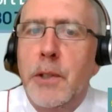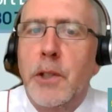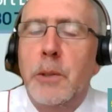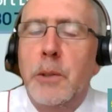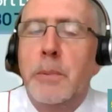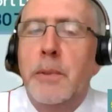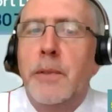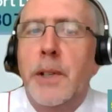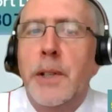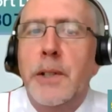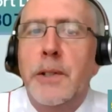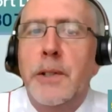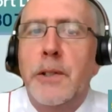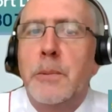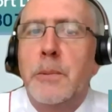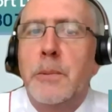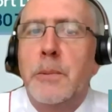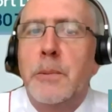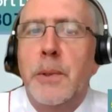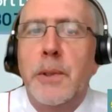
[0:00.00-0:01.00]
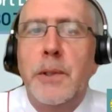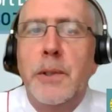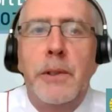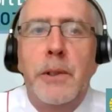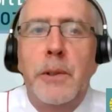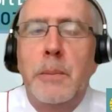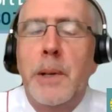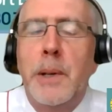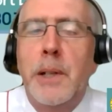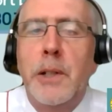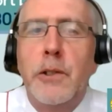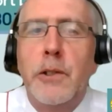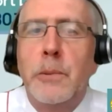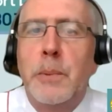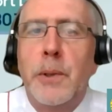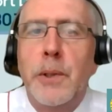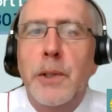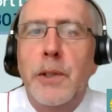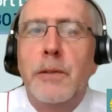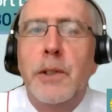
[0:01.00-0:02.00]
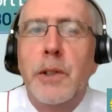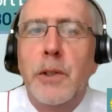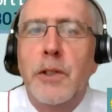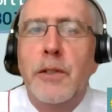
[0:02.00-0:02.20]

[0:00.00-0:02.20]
supervisors point of view or manager's point of view,